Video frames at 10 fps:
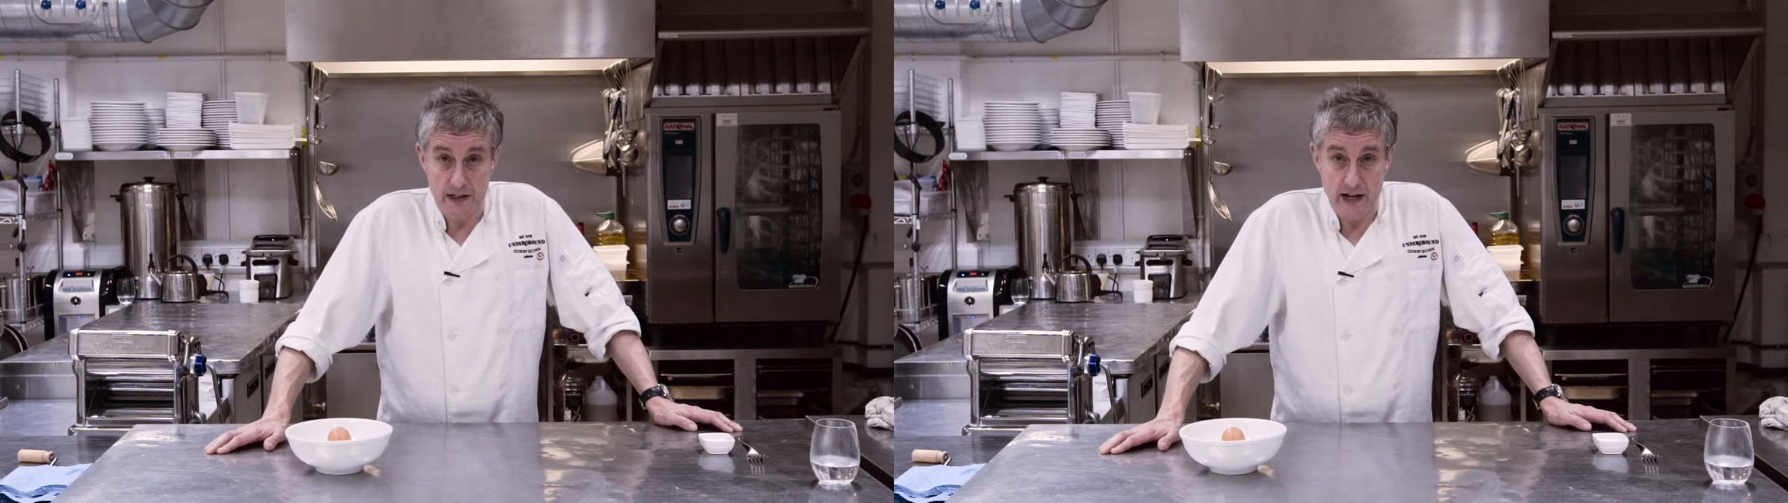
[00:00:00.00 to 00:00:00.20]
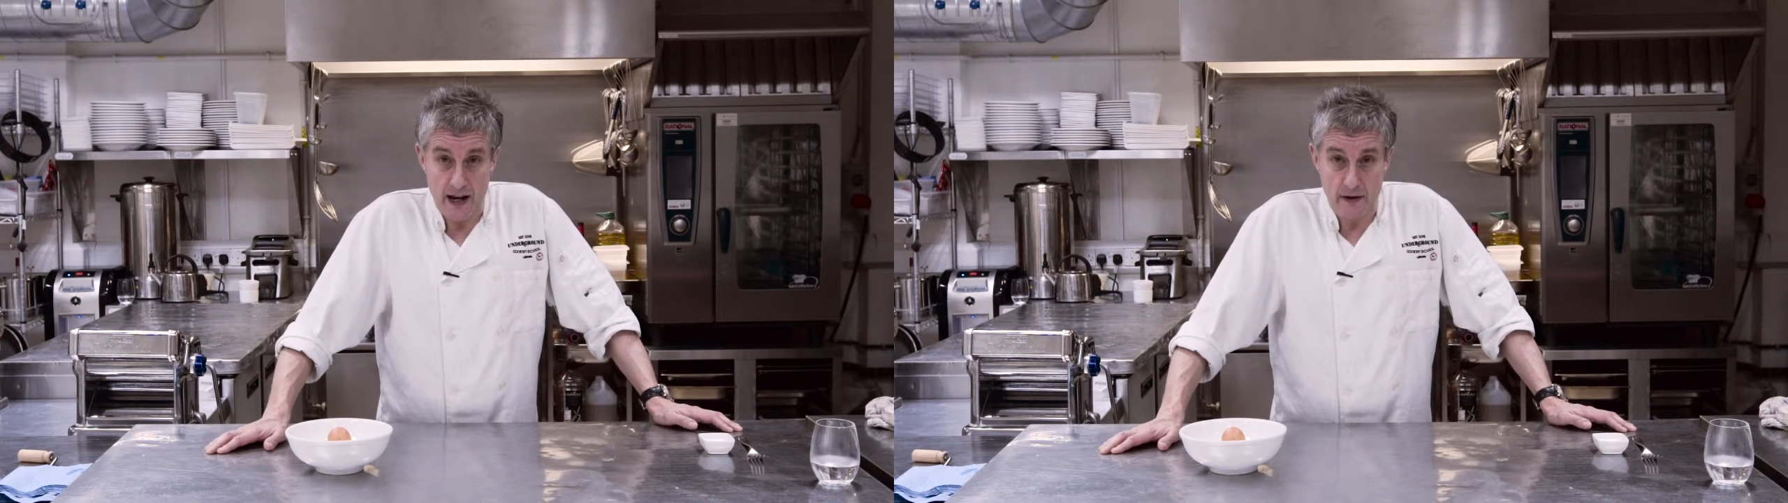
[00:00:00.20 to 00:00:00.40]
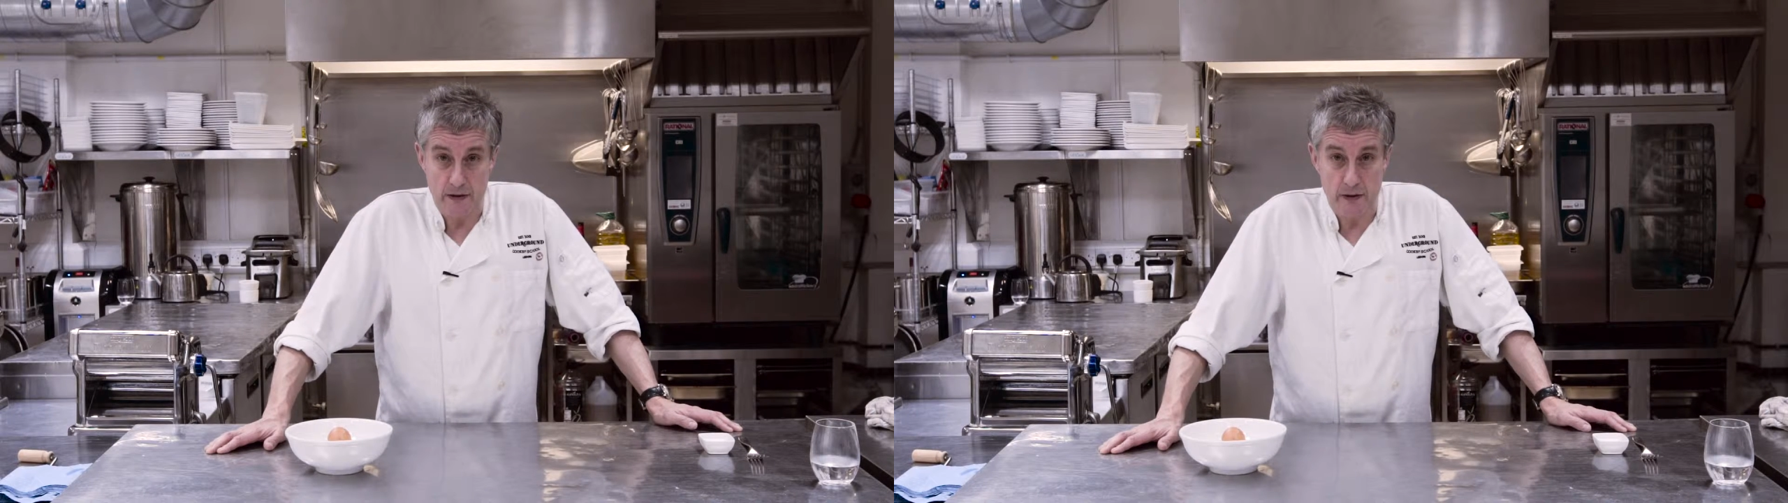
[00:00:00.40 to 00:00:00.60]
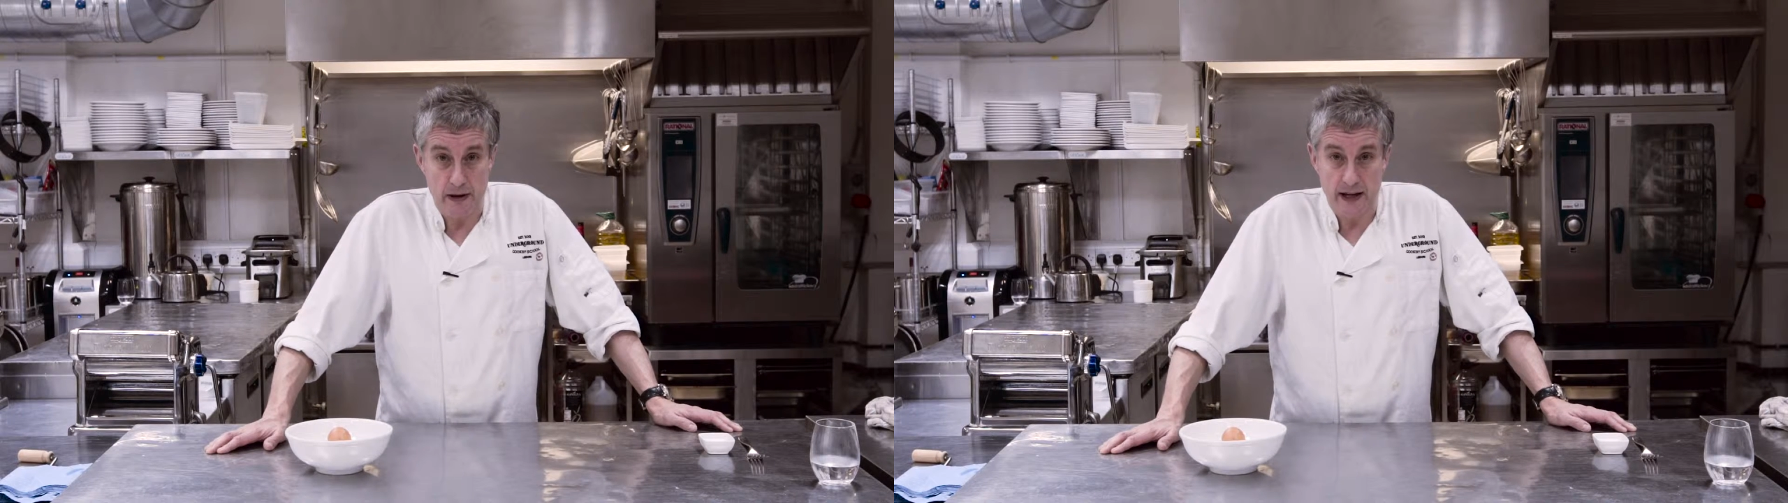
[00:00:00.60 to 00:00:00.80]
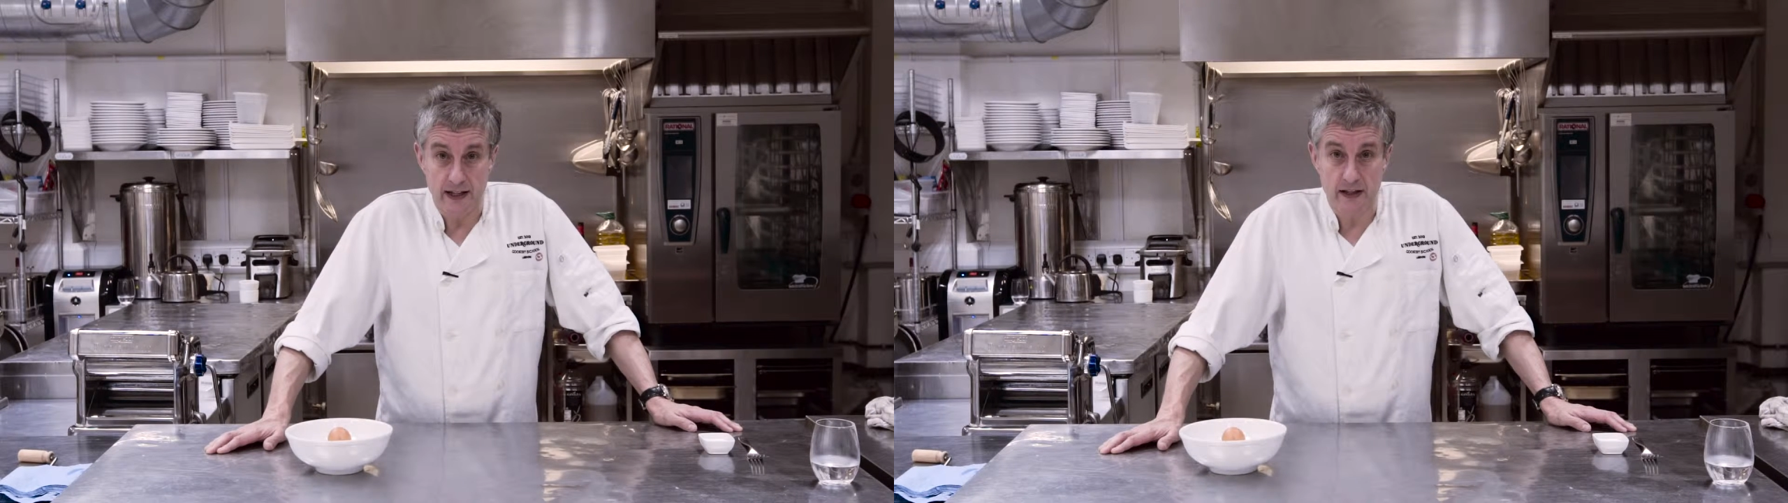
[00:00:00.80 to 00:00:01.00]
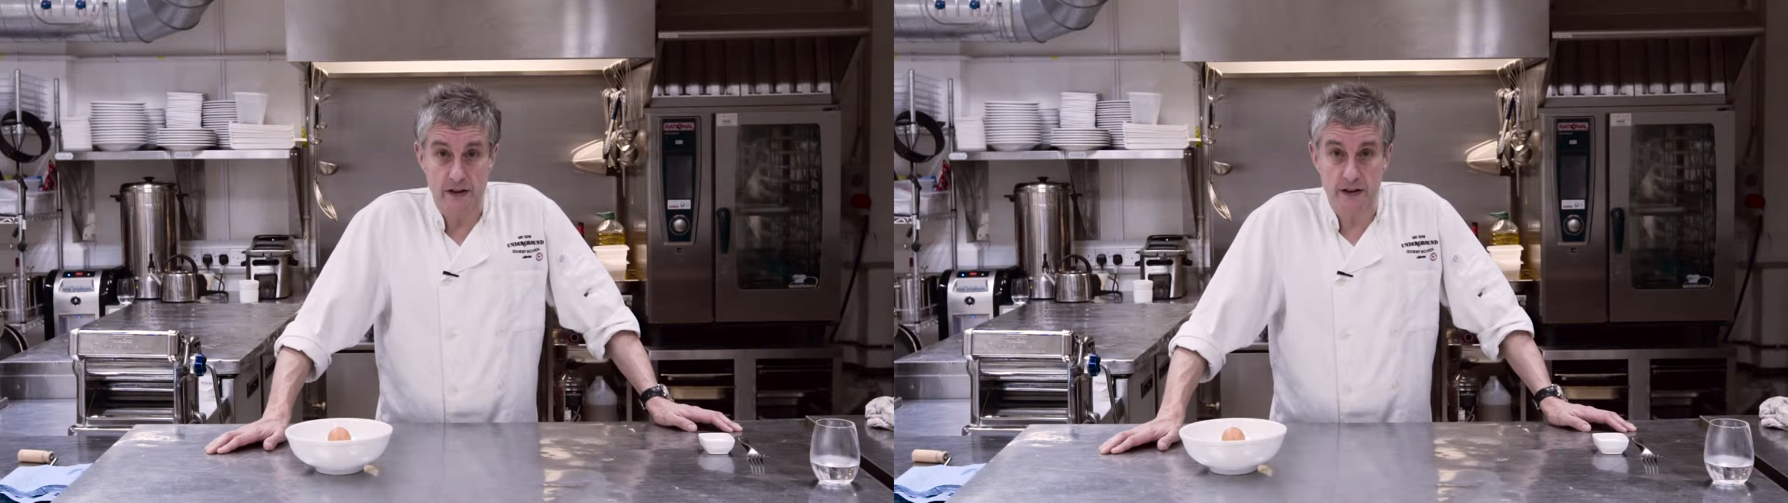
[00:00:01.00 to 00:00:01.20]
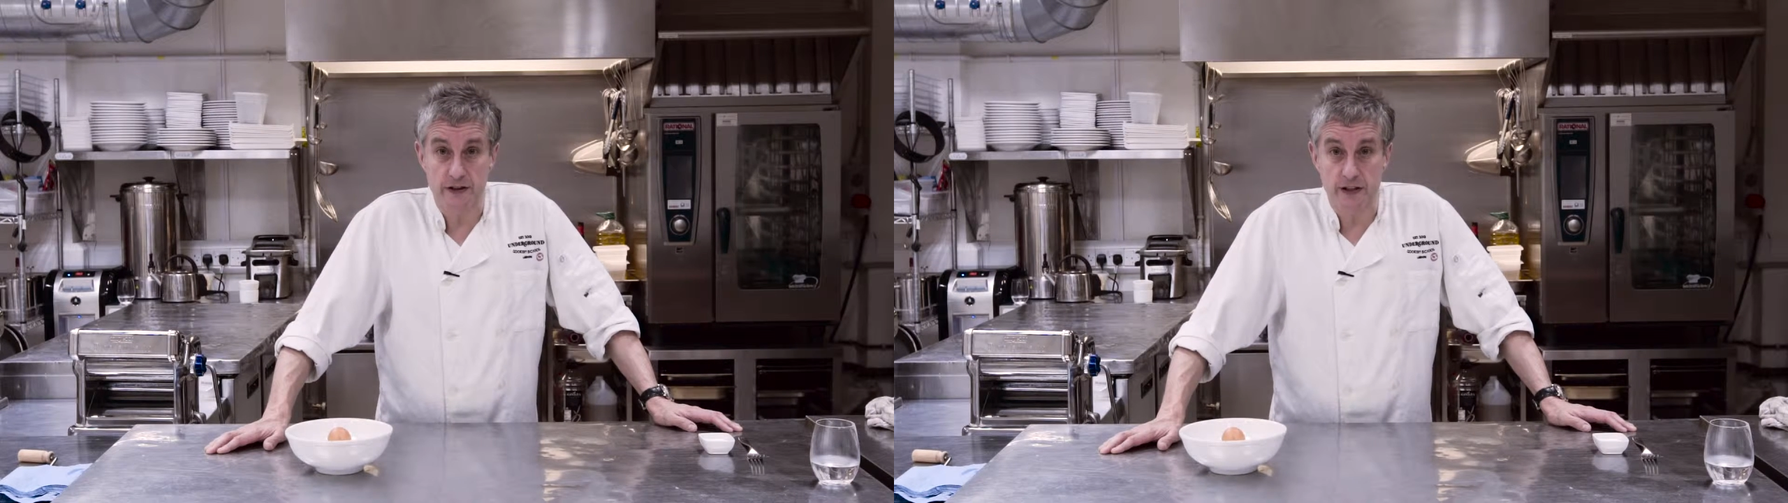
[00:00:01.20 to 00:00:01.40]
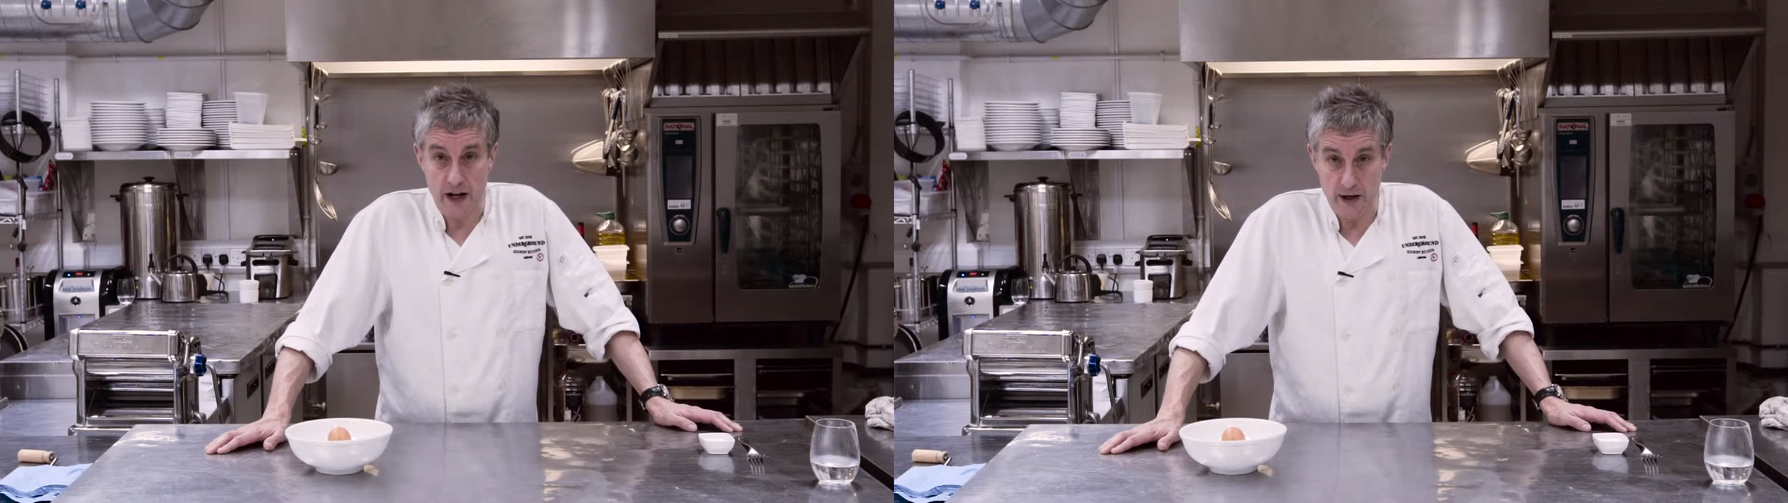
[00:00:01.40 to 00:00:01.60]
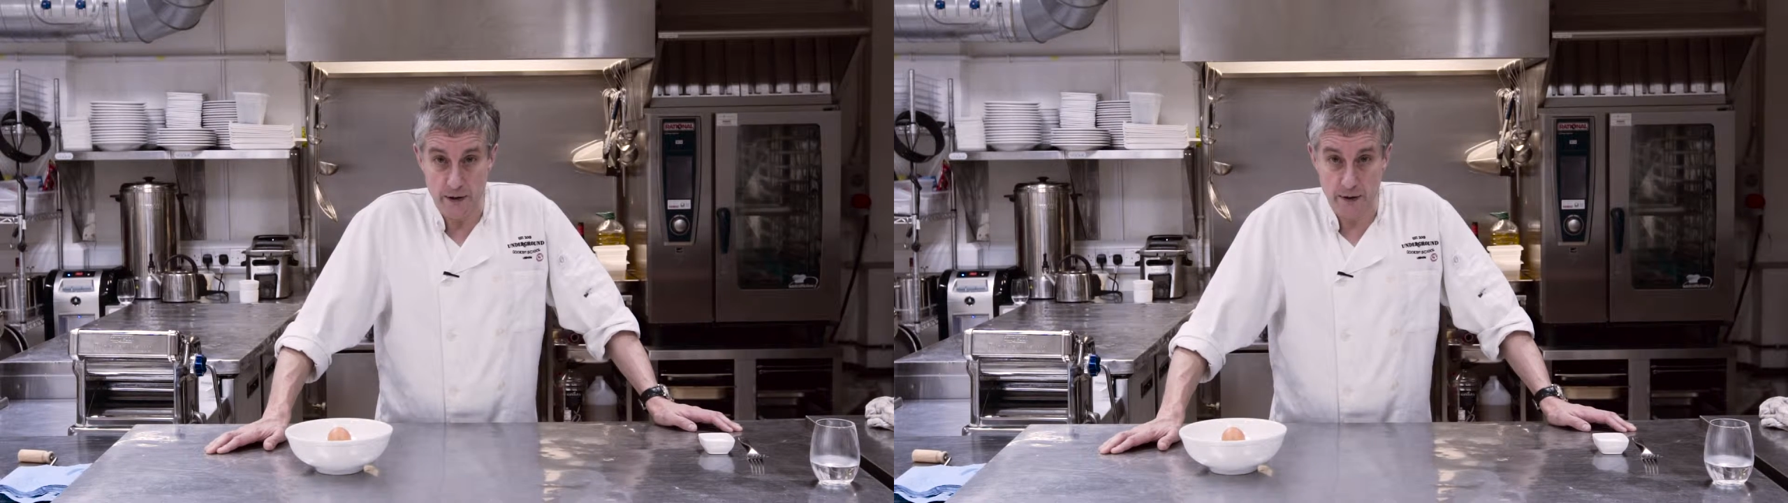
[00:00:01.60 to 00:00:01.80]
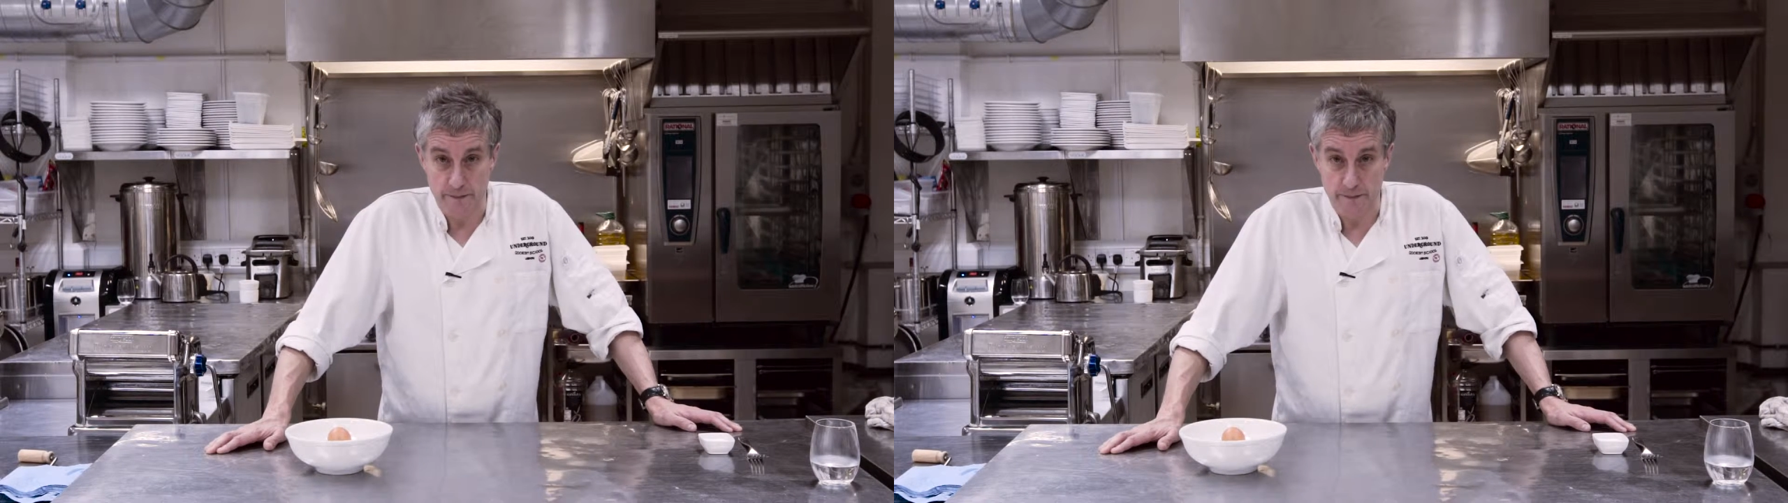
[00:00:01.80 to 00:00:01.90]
now to make the dough.